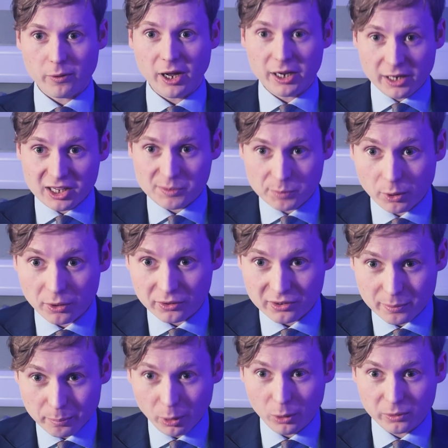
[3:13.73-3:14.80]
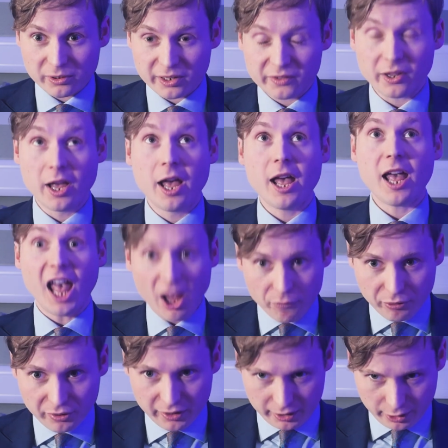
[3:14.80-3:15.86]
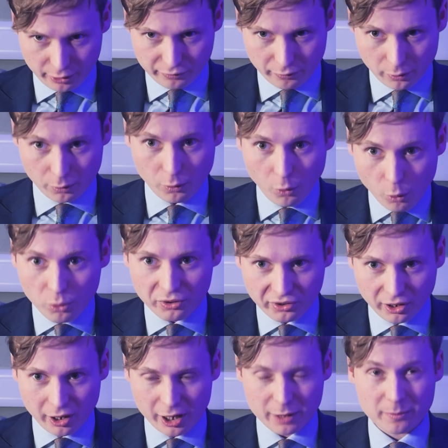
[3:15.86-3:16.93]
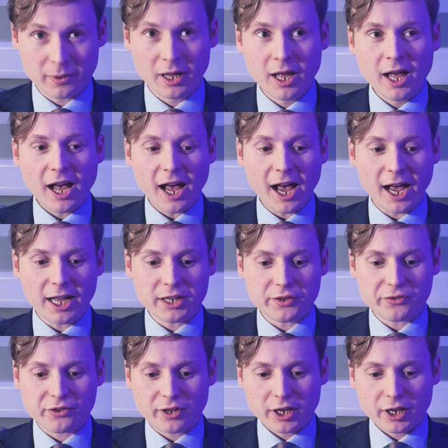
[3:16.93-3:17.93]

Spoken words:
And let's be honest, in politics, everything goes wrong all the time. And,